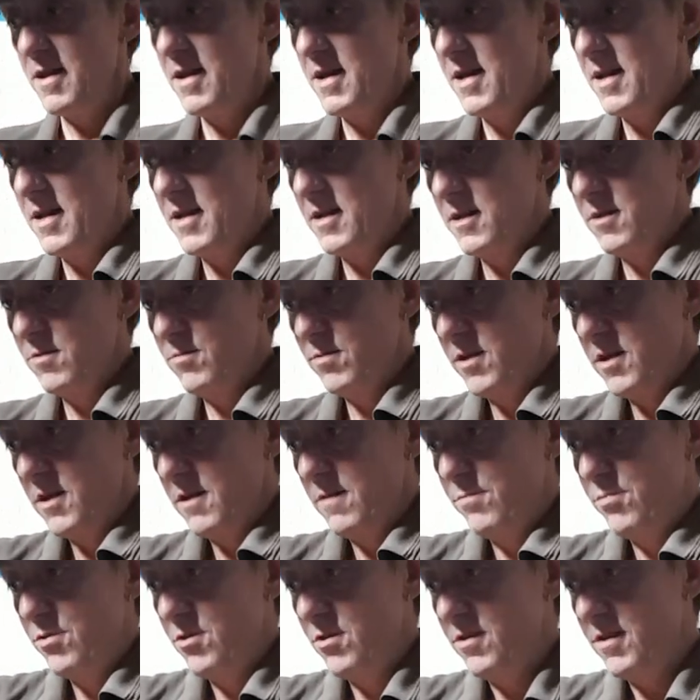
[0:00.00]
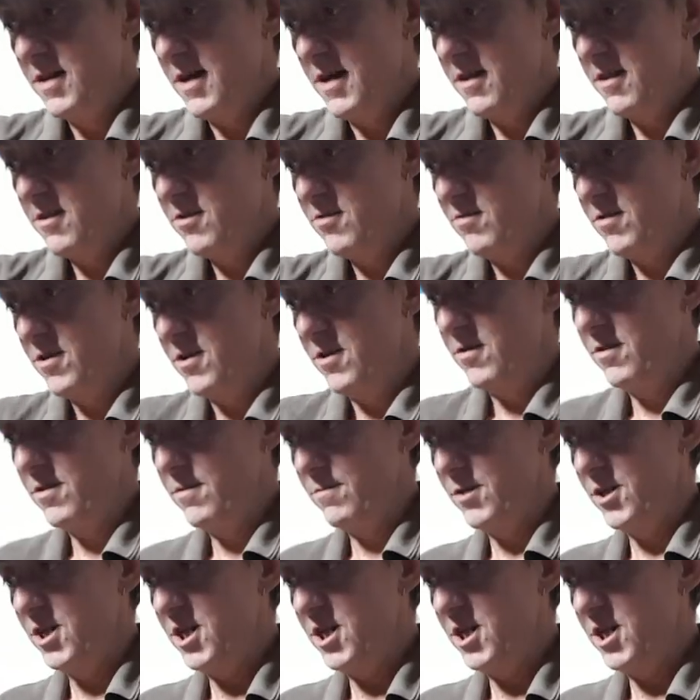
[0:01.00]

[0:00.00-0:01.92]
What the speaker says: and we're going to put that through the